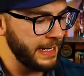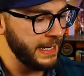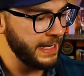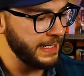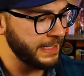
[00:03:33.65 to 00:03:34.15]

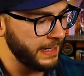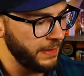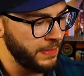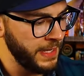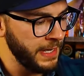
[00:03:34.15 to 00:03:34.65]
It is
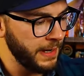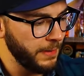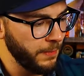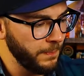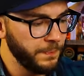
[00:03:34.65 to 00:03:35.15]
the
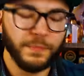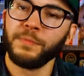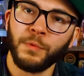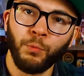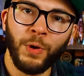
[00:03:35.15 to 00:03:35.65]

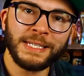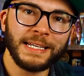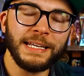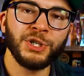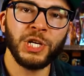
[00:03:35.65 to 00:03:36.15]

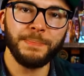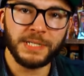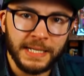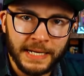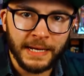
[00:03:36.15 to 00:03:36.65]
Whiskey
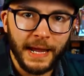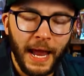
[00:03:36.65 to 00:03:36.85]
Jypsi.